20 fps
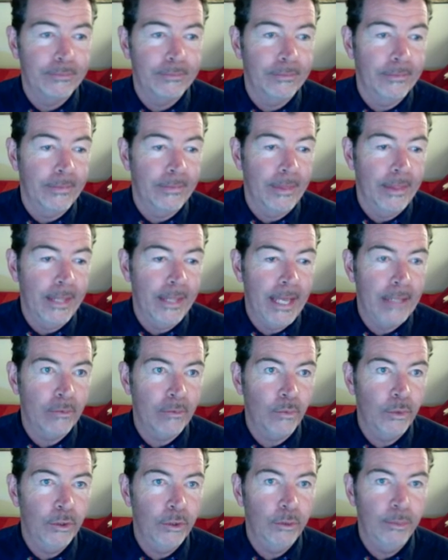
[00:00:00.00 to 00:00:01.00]
that
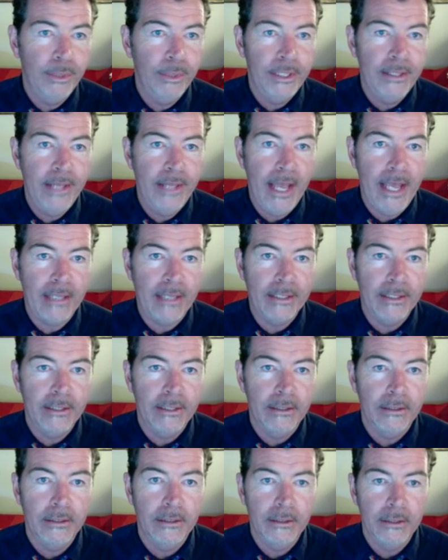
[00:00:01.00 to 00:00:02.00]
will be that.
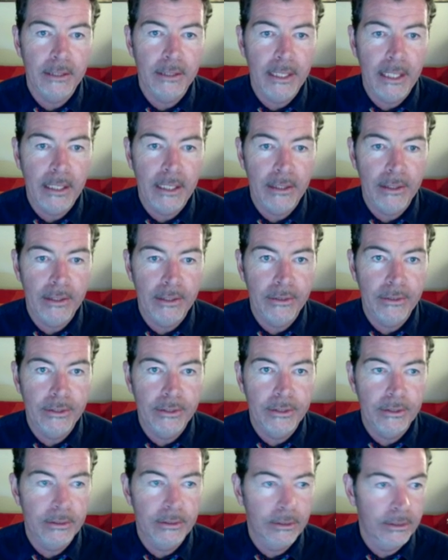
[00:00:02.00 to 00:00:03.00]
Now,
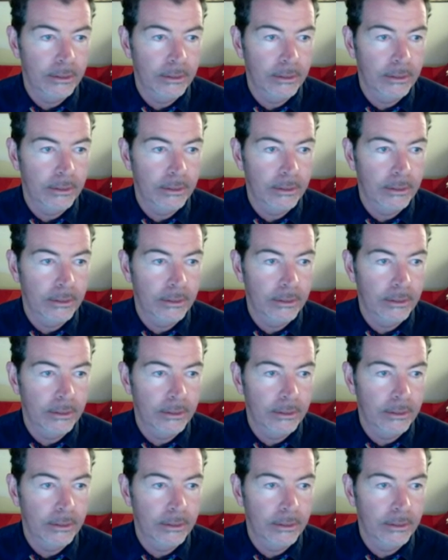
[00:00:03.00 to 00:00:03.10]
there's